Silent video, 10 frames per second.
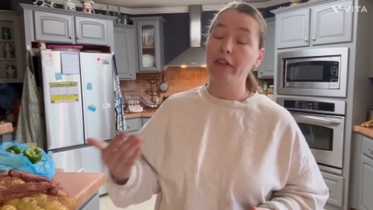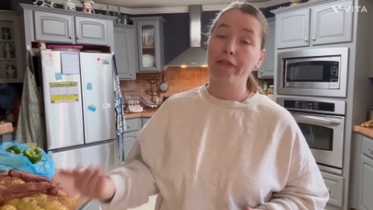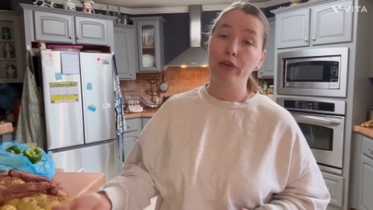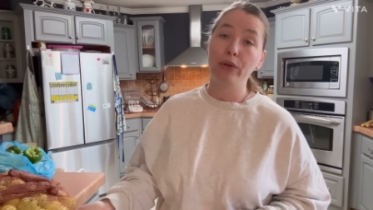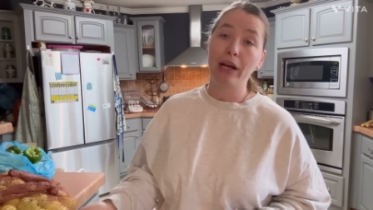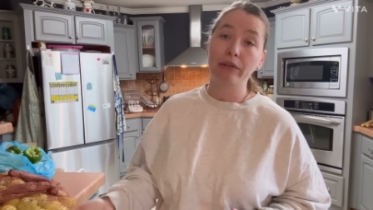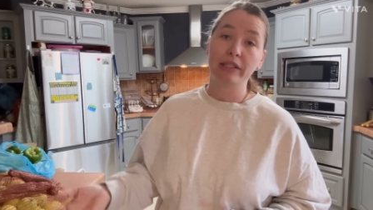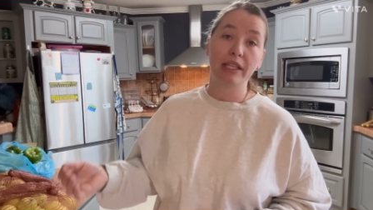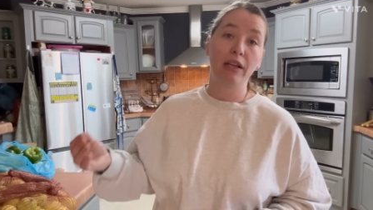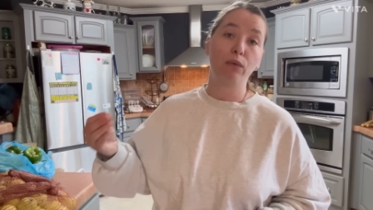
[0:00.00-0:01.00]
the food I
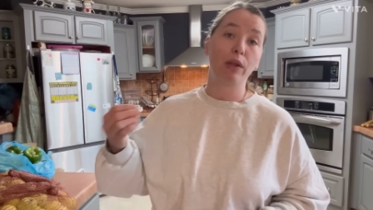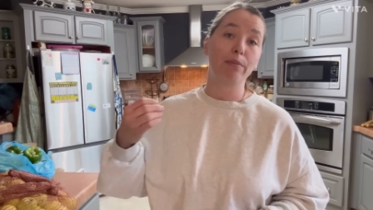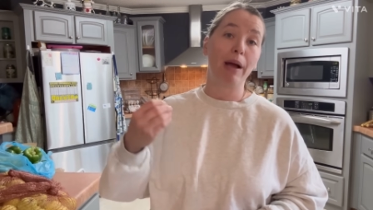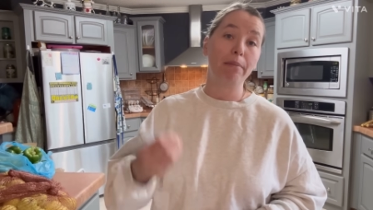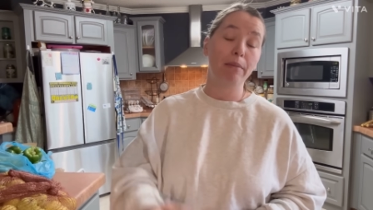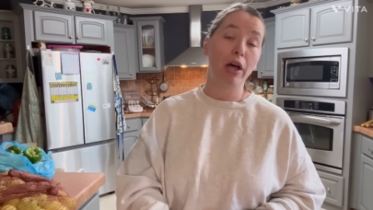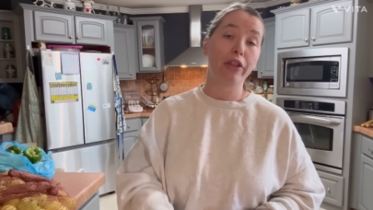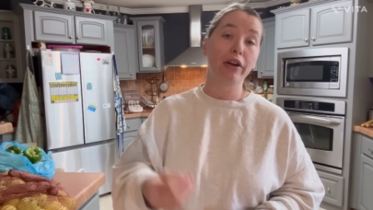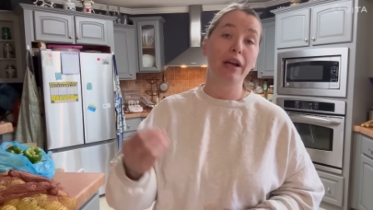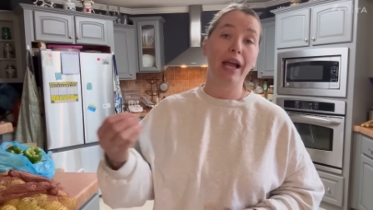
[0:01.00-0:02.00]
receive with my
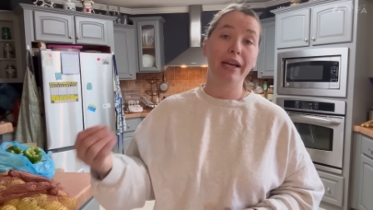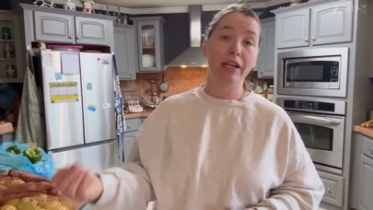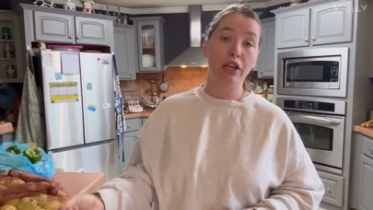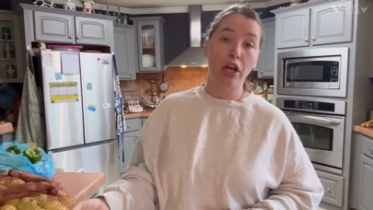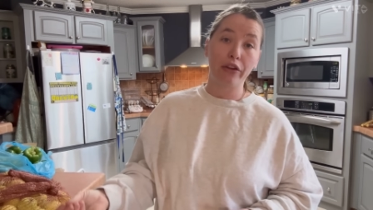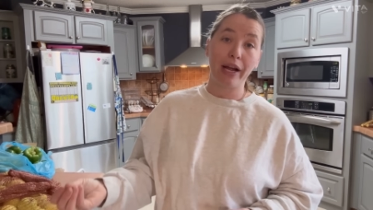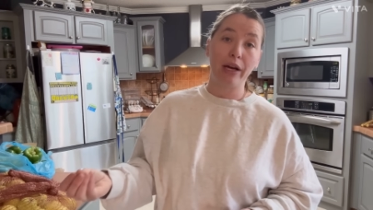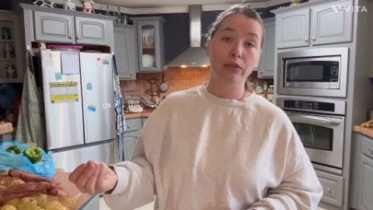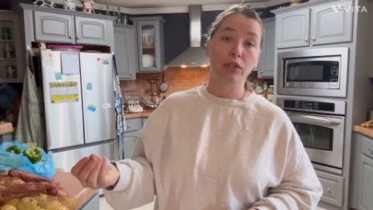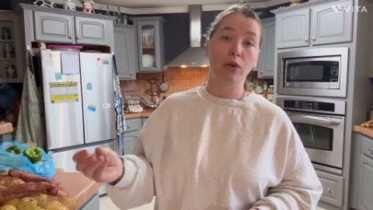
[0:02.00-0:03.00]
mother and another
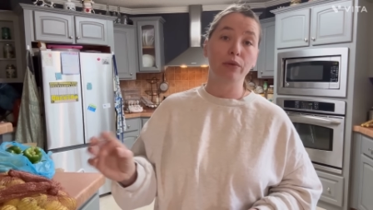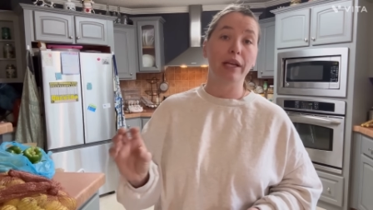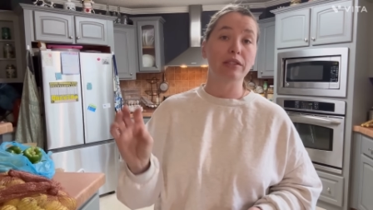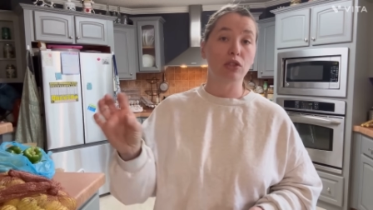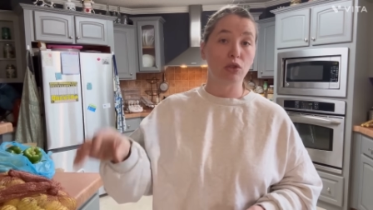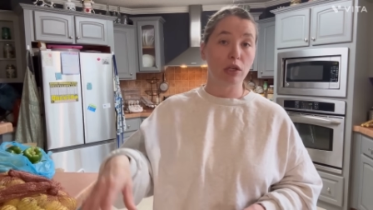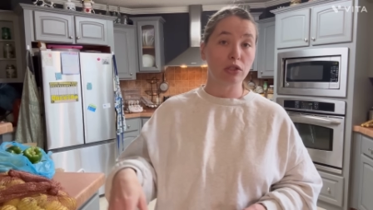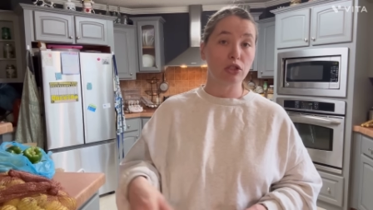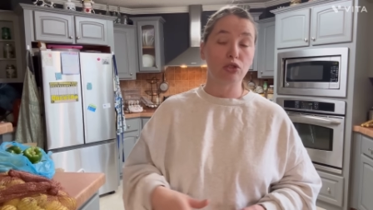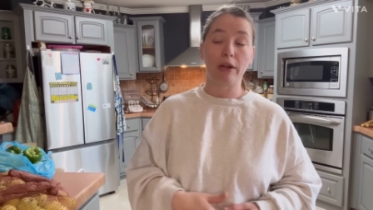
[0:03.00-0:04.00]
household that's across the
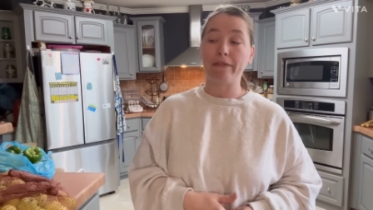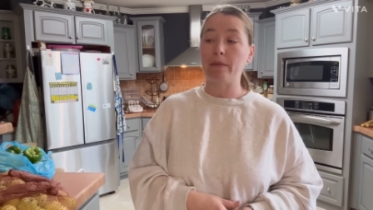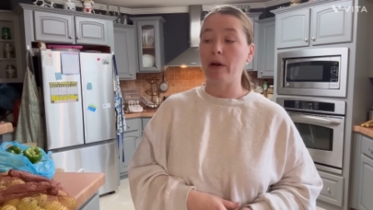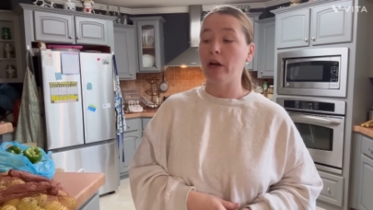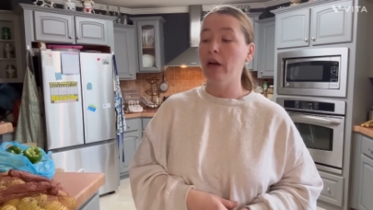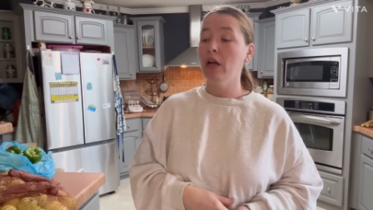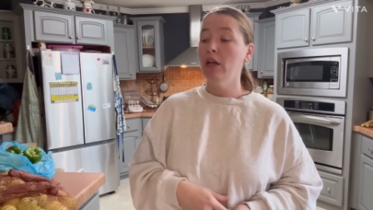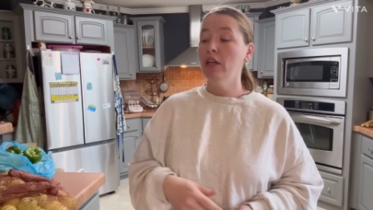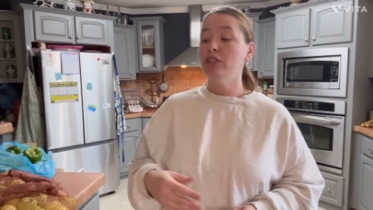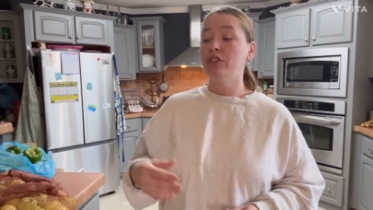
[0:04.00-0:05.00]
street from her.
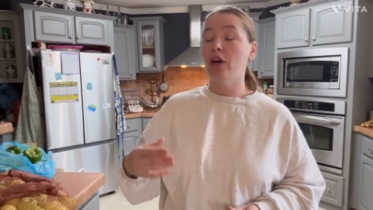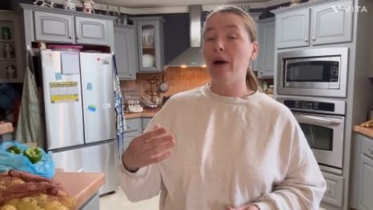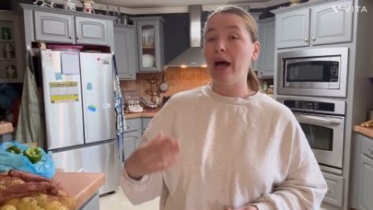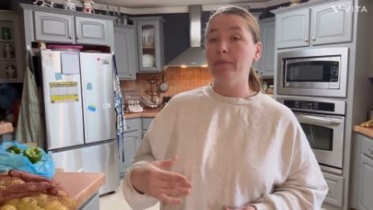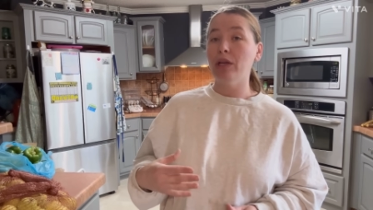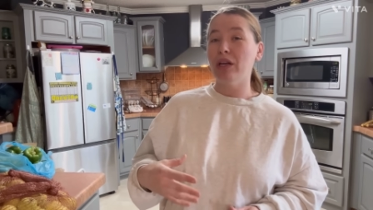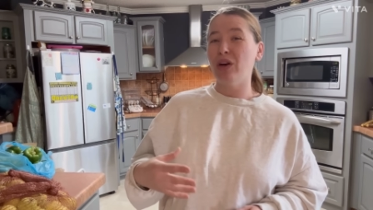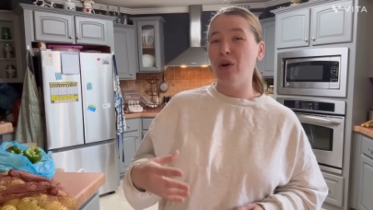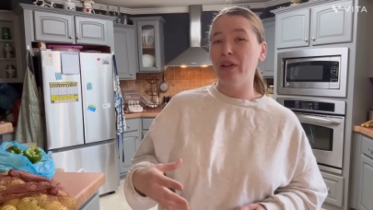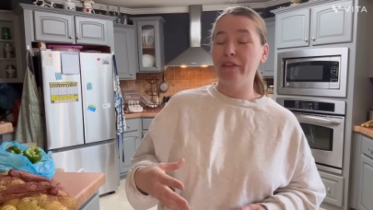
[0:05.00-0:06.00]
So I'm not
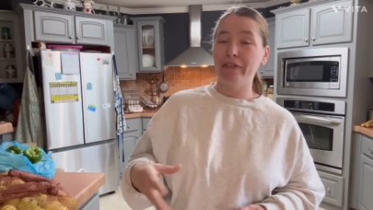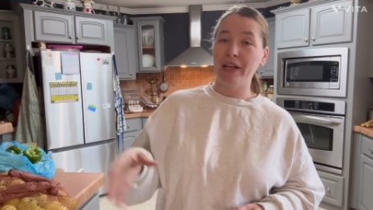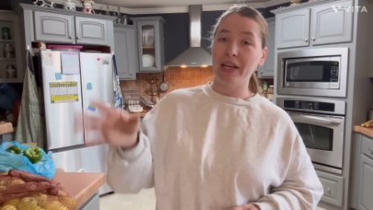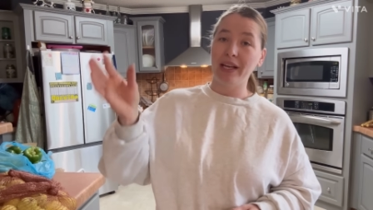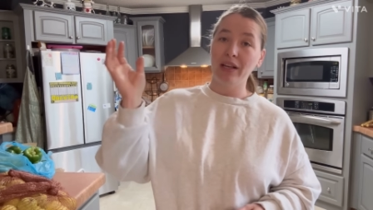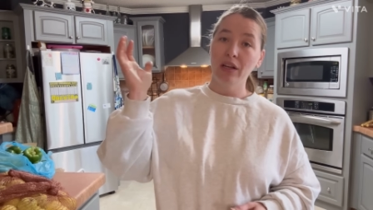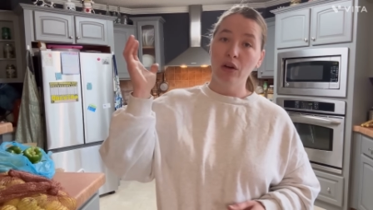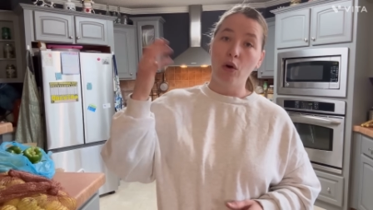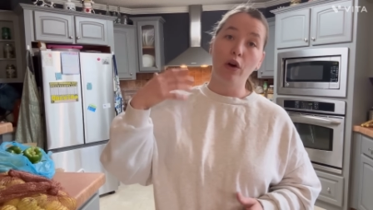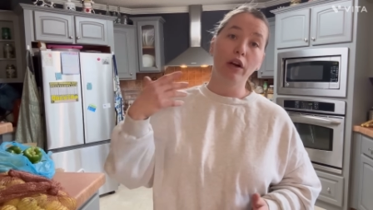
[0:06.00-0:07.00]
only feeding
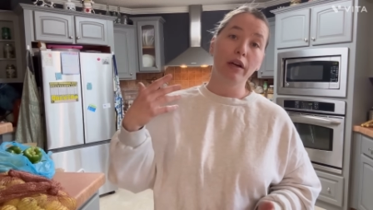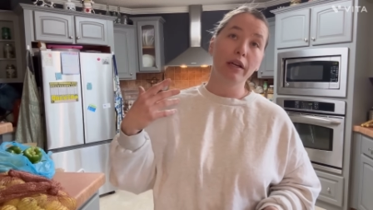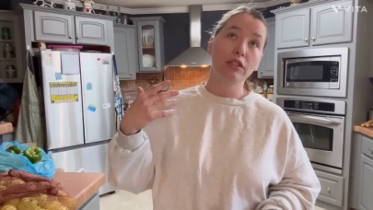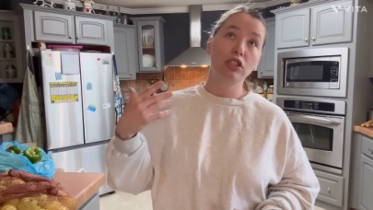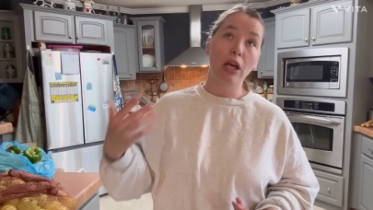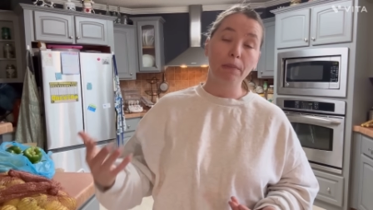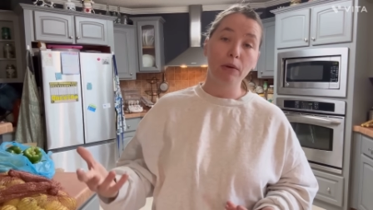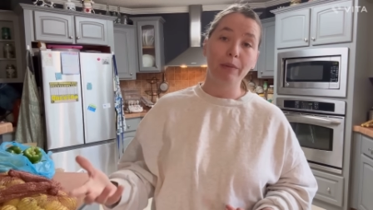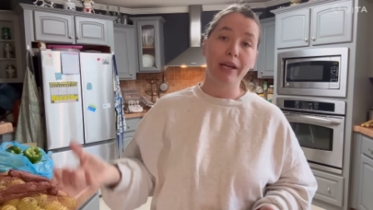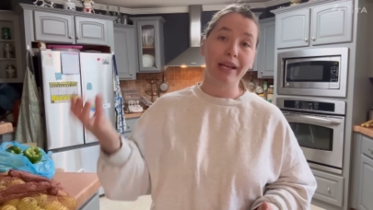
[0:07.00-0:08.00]
or
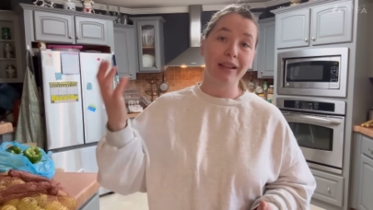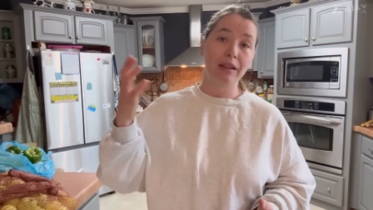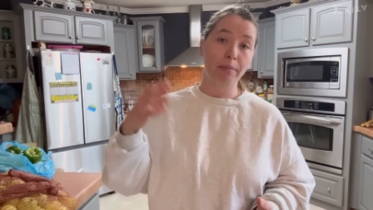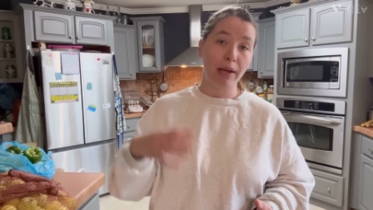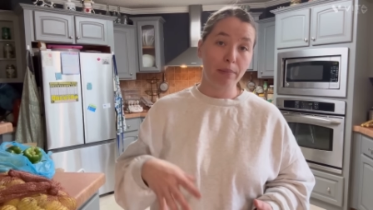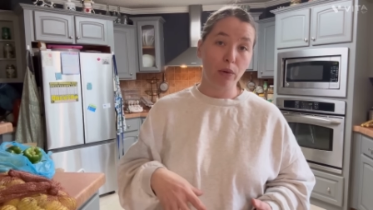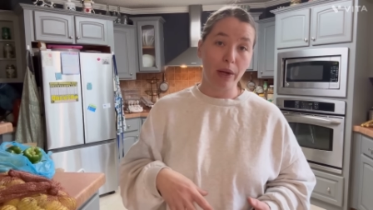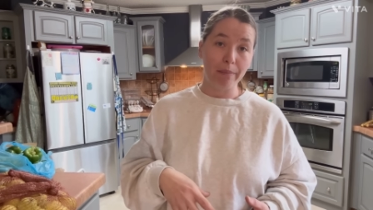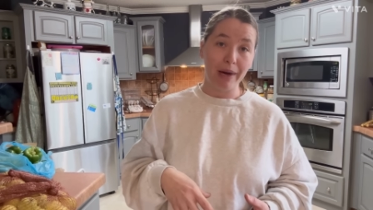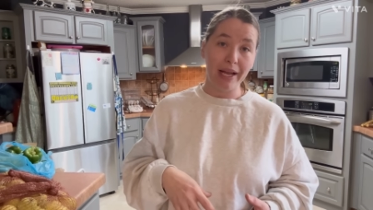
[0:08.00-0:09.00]
supplementing the people
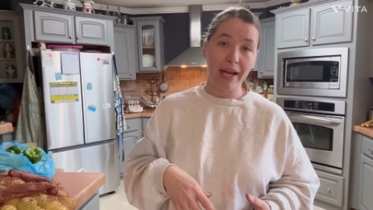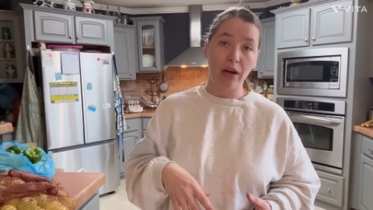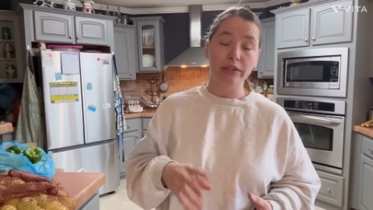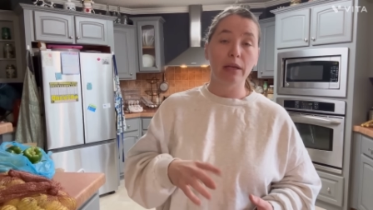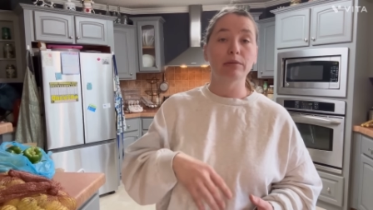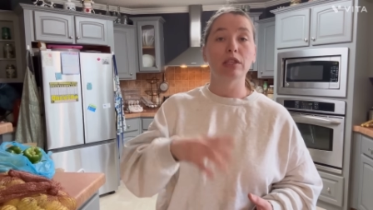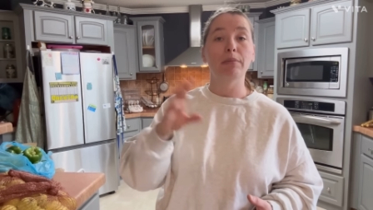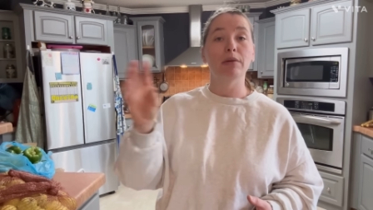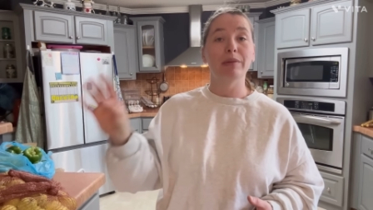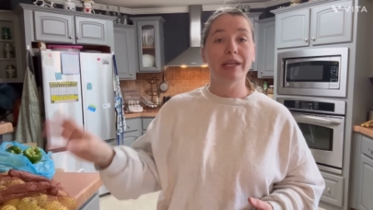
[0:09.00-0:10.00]
in my house, I'm
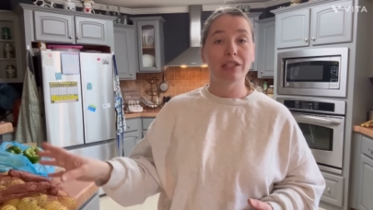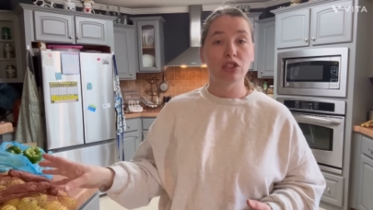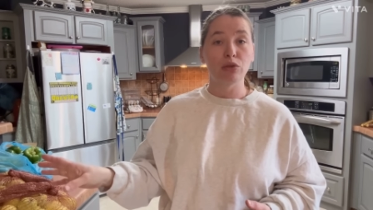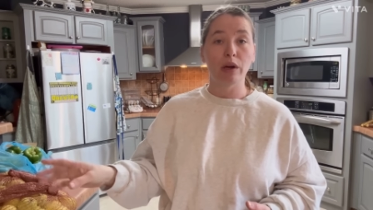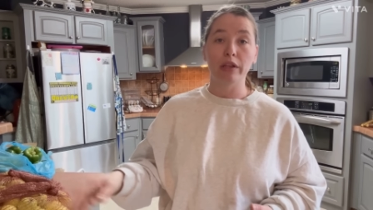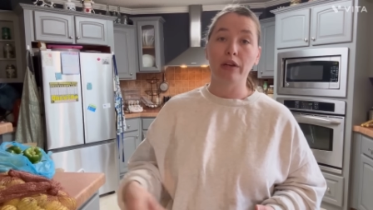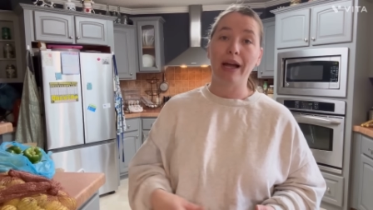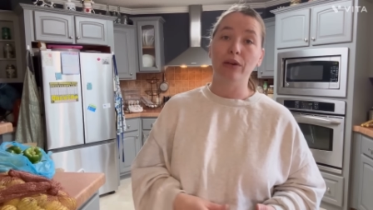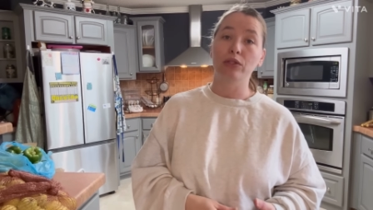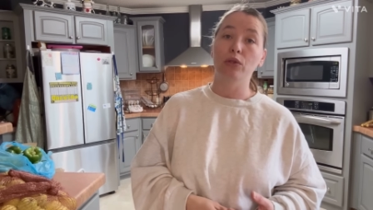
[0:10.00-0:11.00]
supplementing 2 other
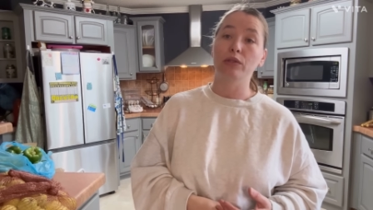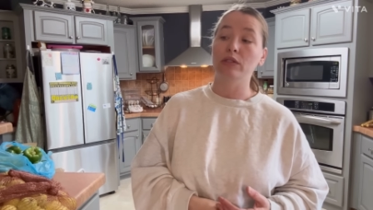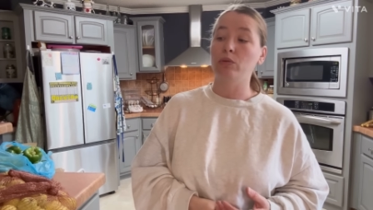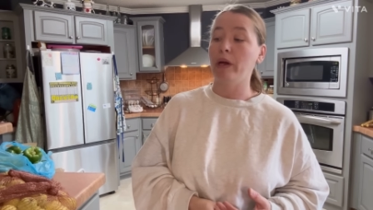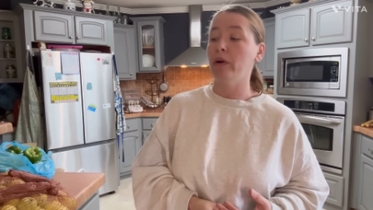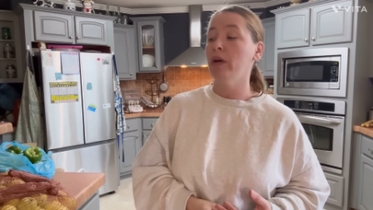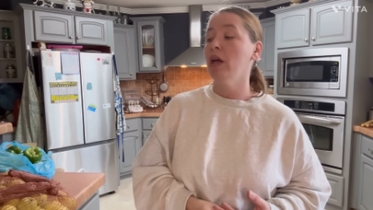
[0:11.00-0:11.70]
households as well.